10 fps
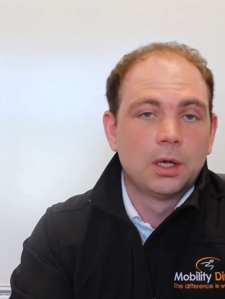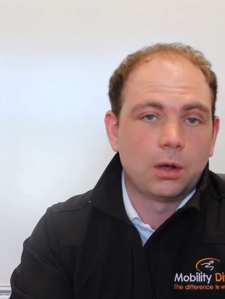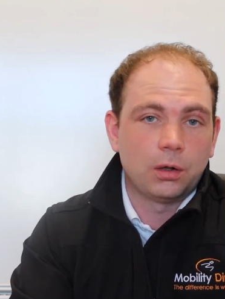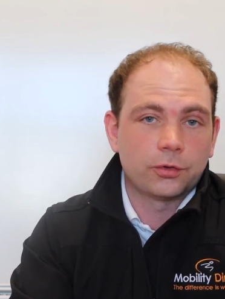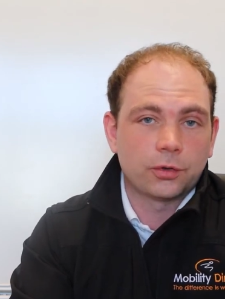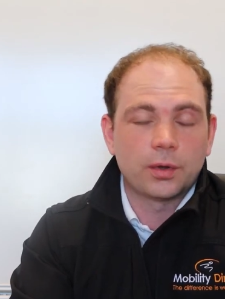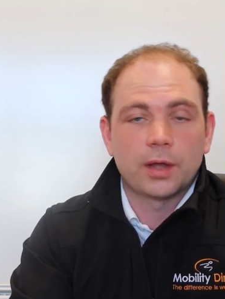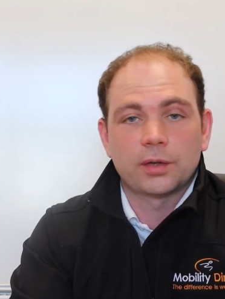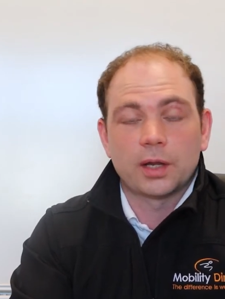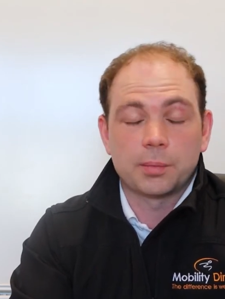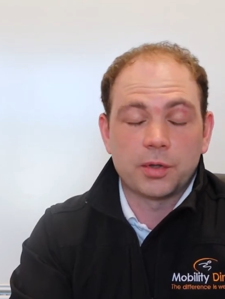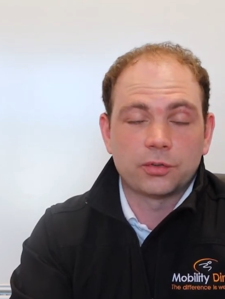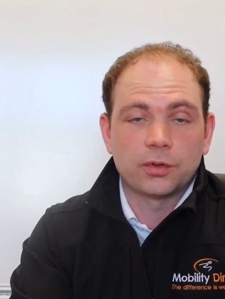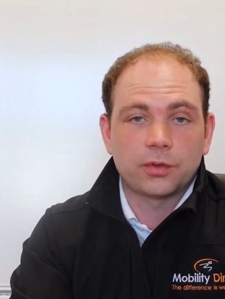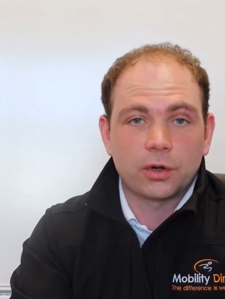Also, and I
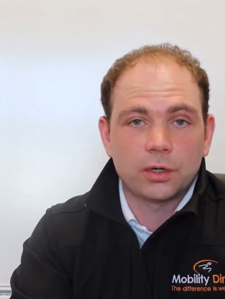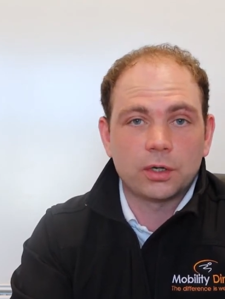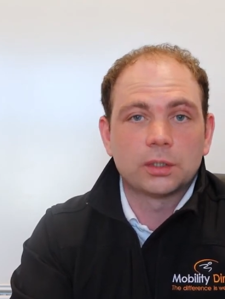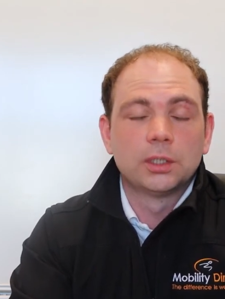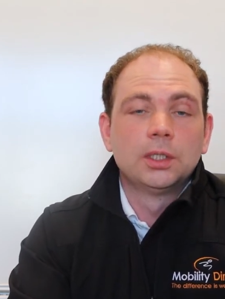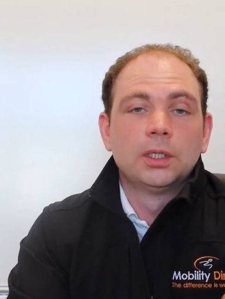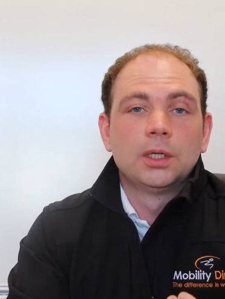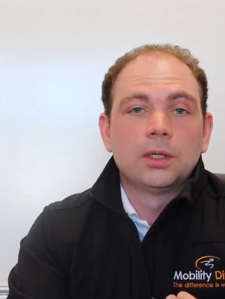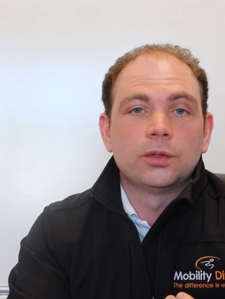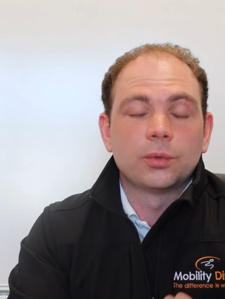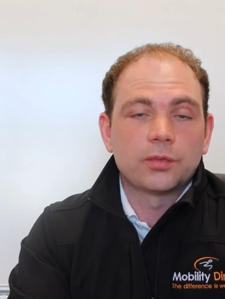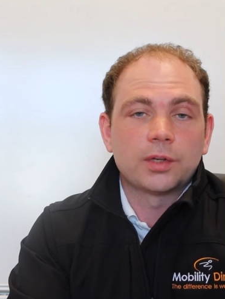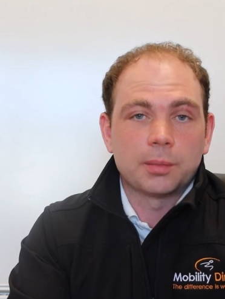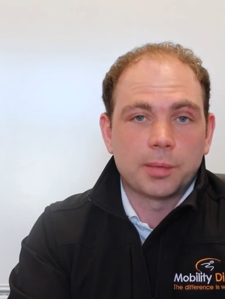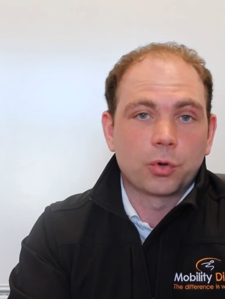mentioned this earlier, there is
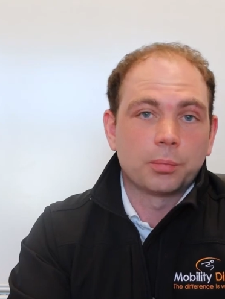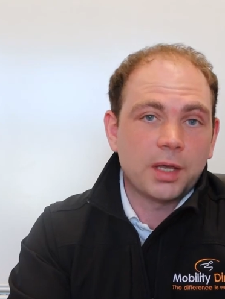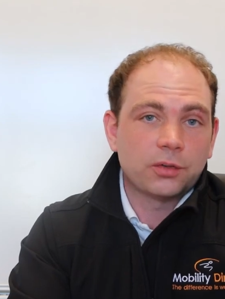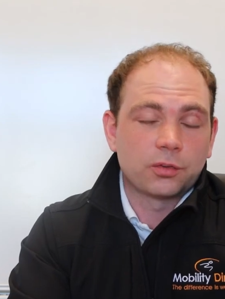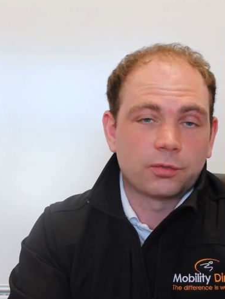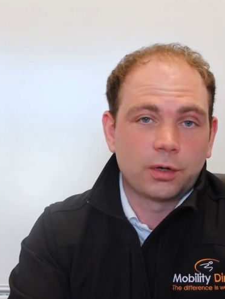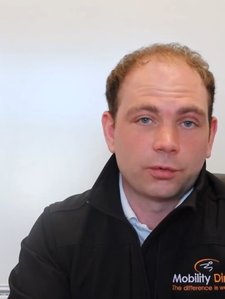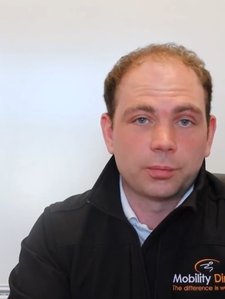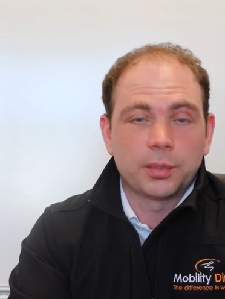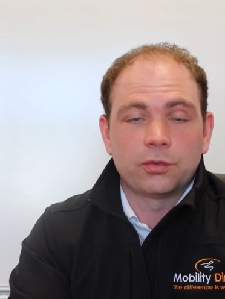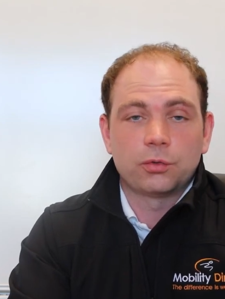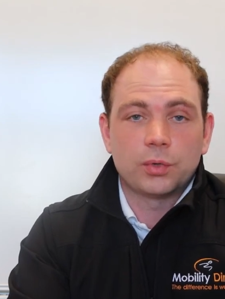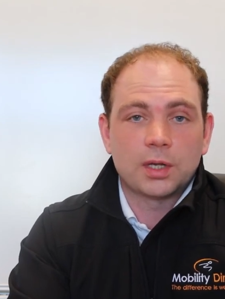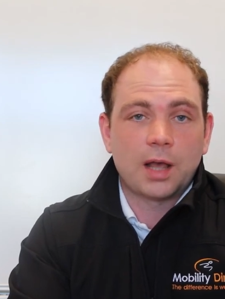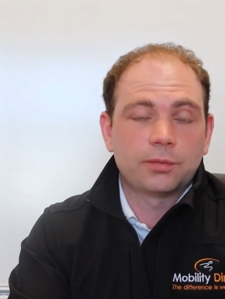a little bit more maintenance involved with them because you
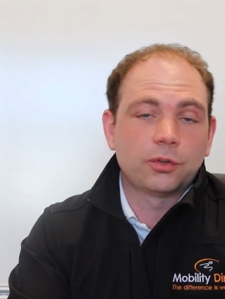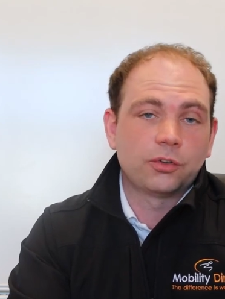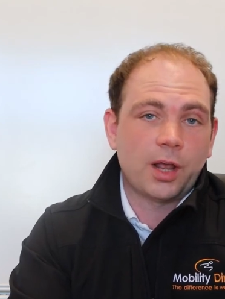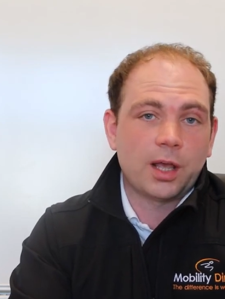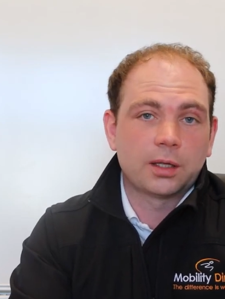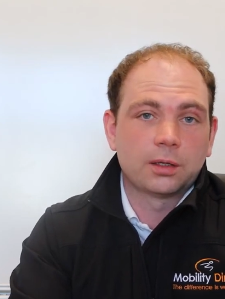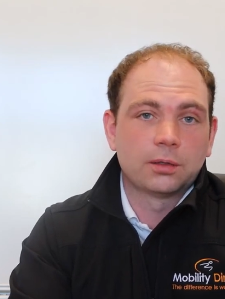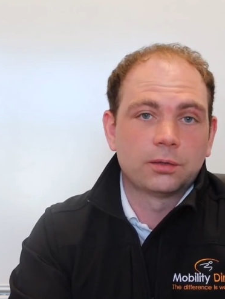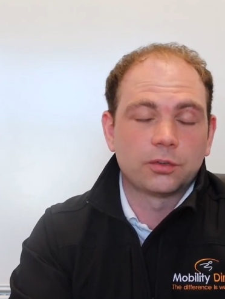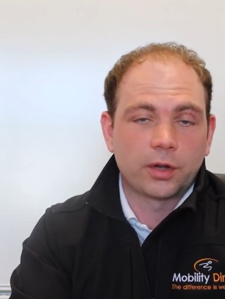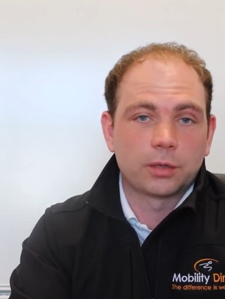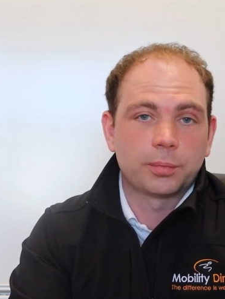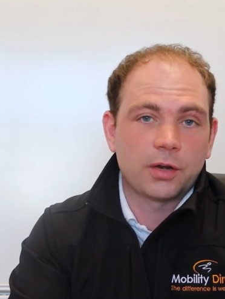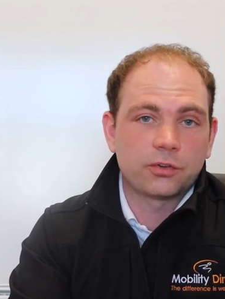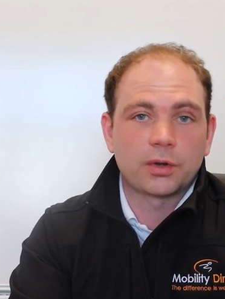will have to check the tyre
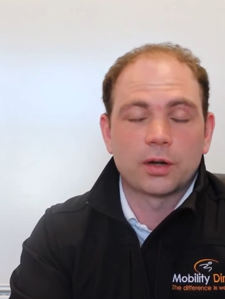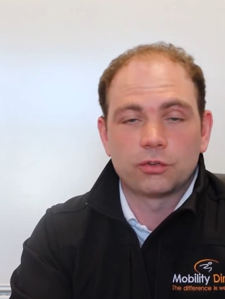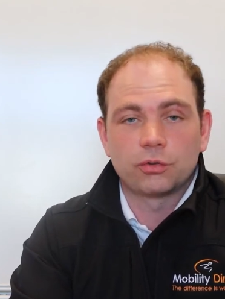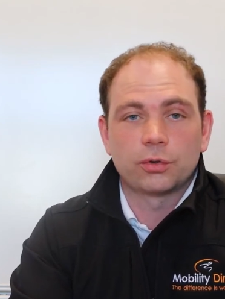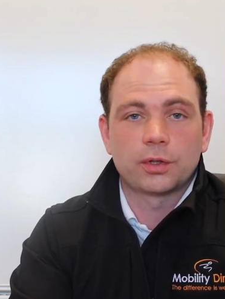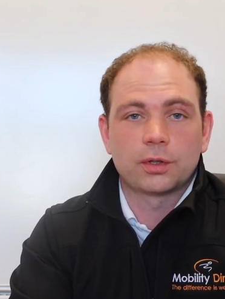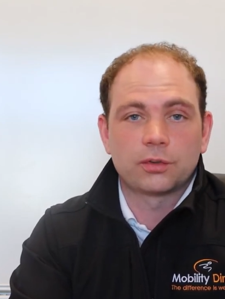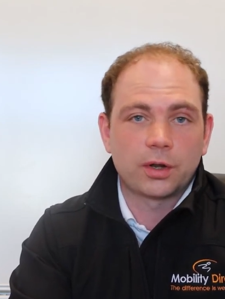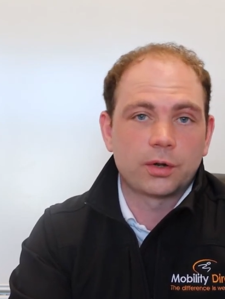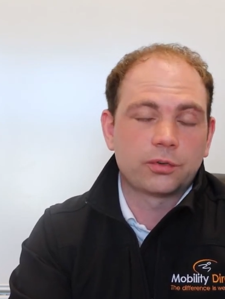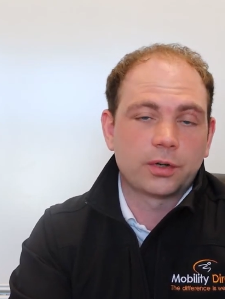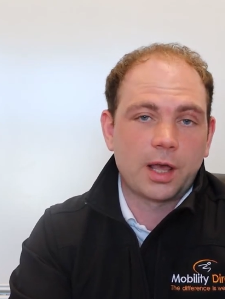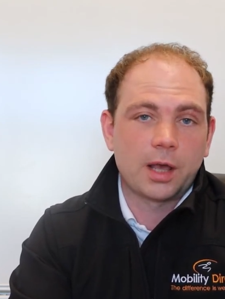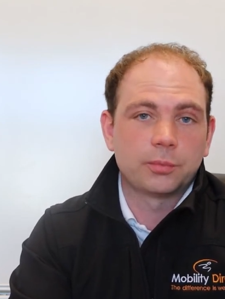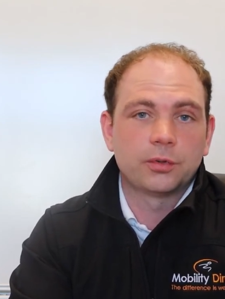pressure and ensure that the tyres are
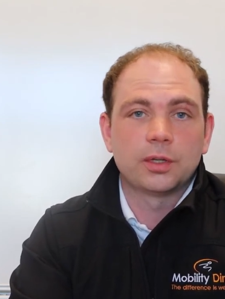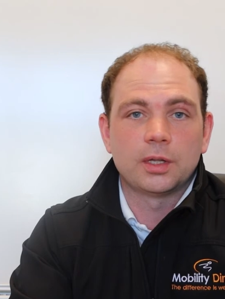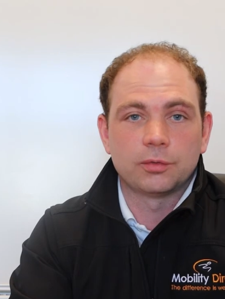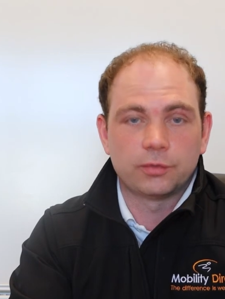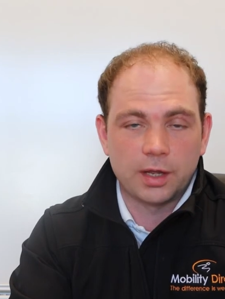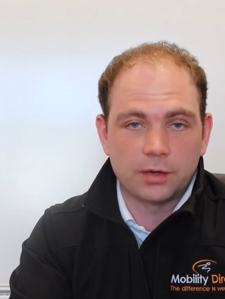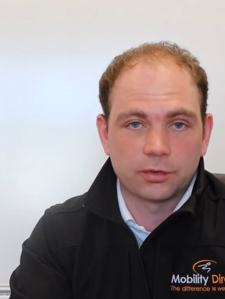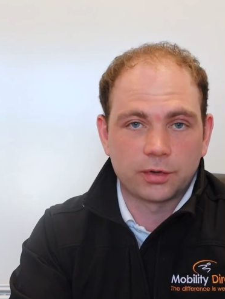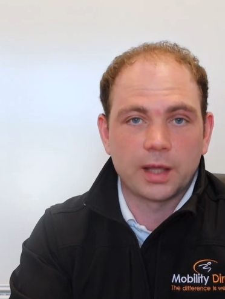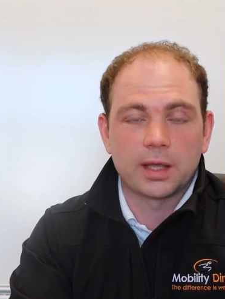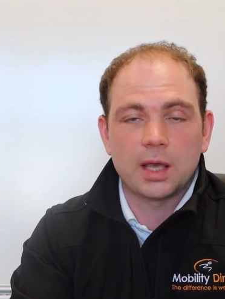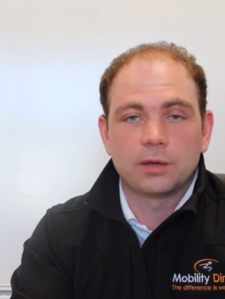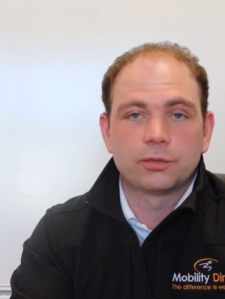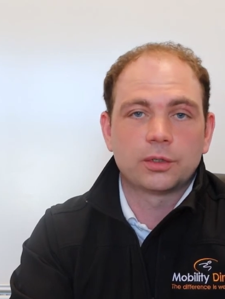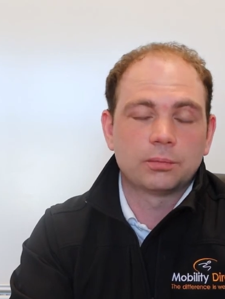kept inflated.
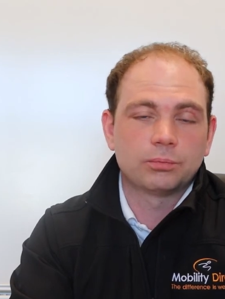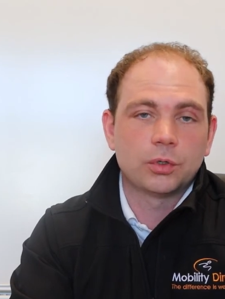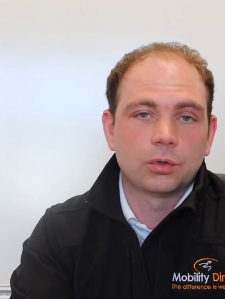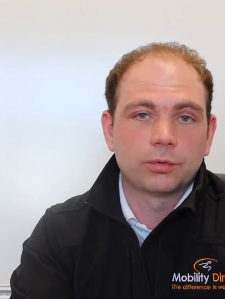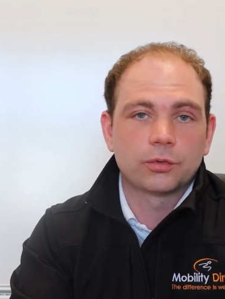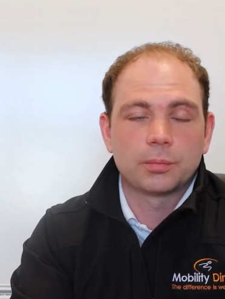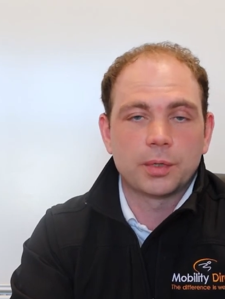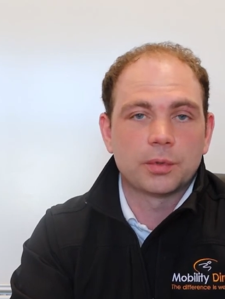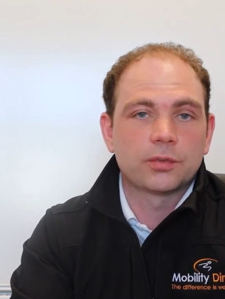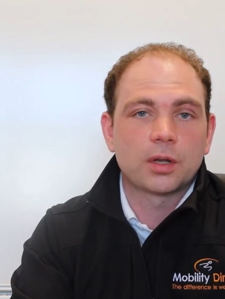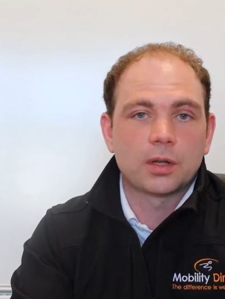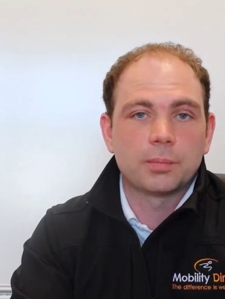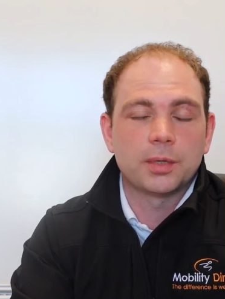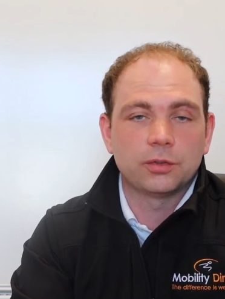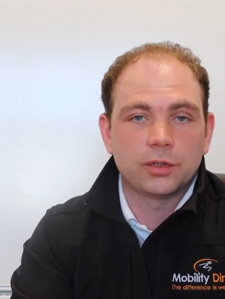Again, for some people it's not
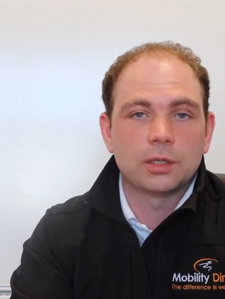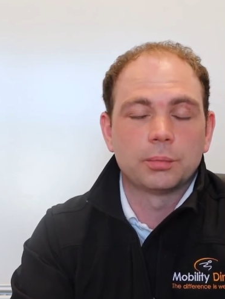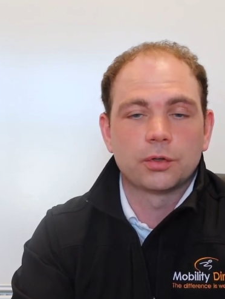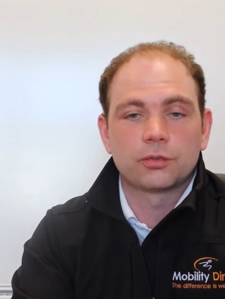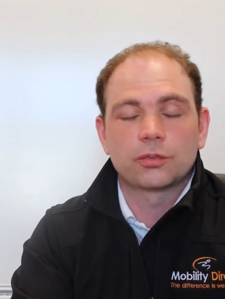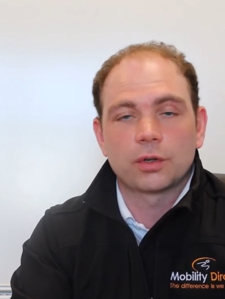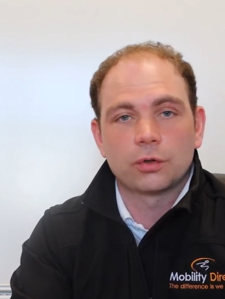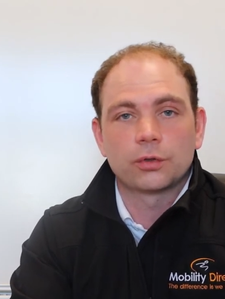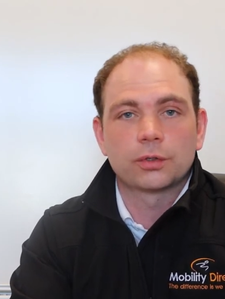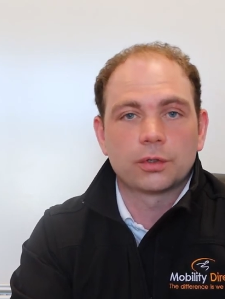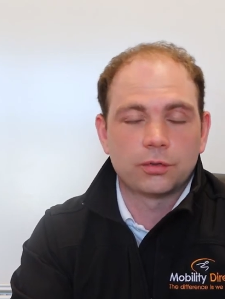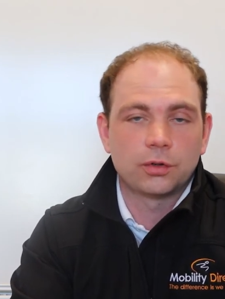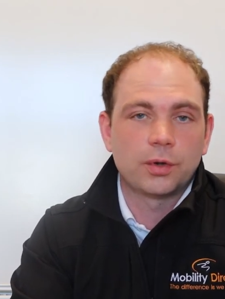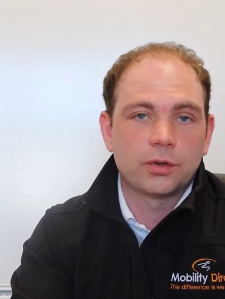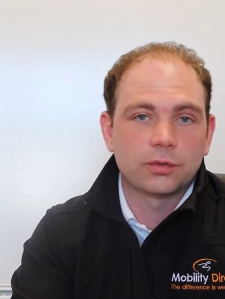a big deal, but it's just another
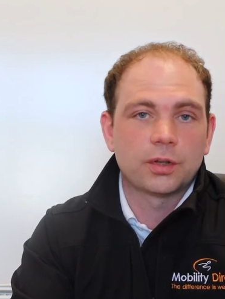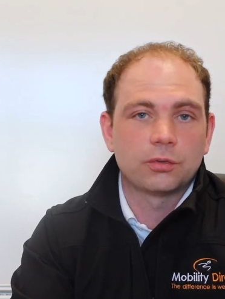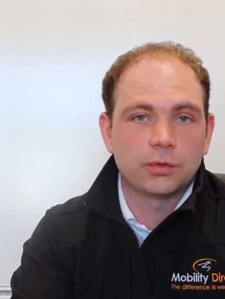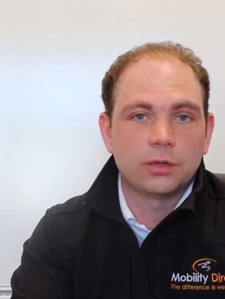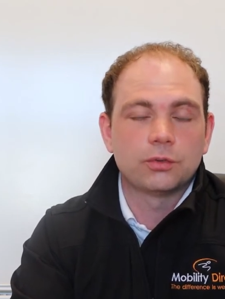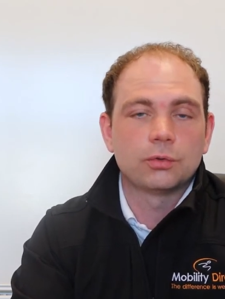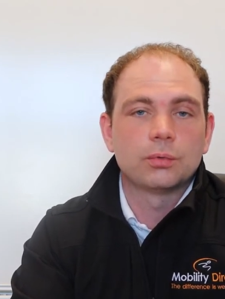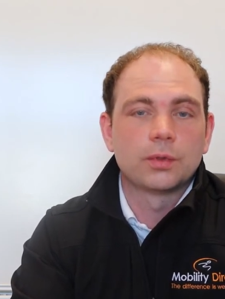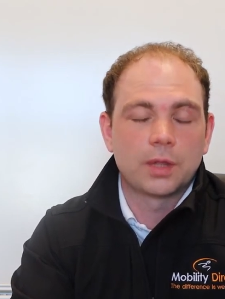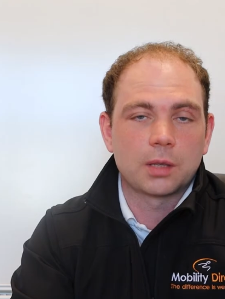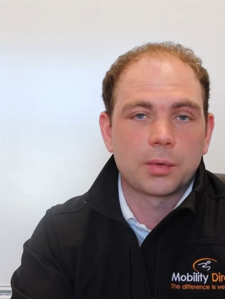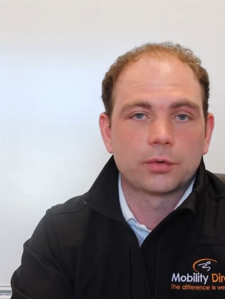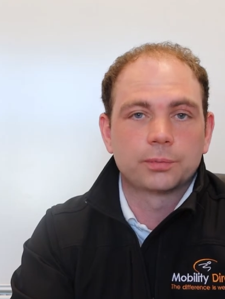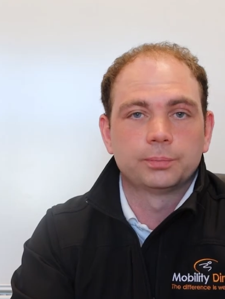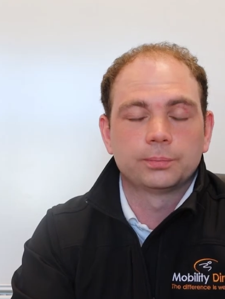consideration that you need to think about.